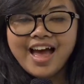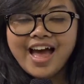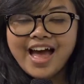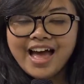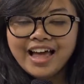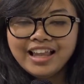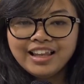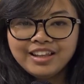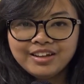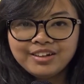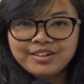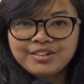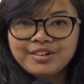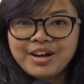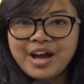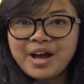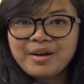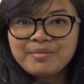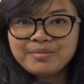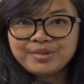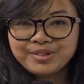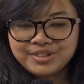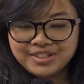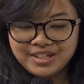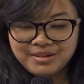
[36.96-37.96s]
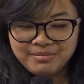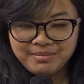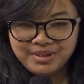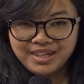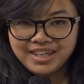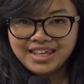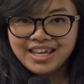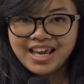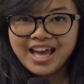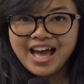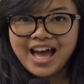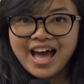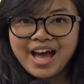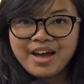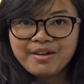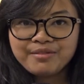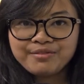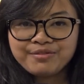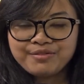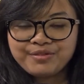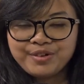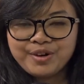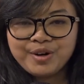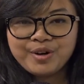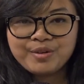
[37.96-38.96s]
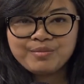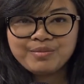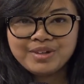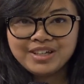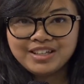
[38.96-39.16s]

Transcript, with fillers: Hello, I'm Otami. I'm from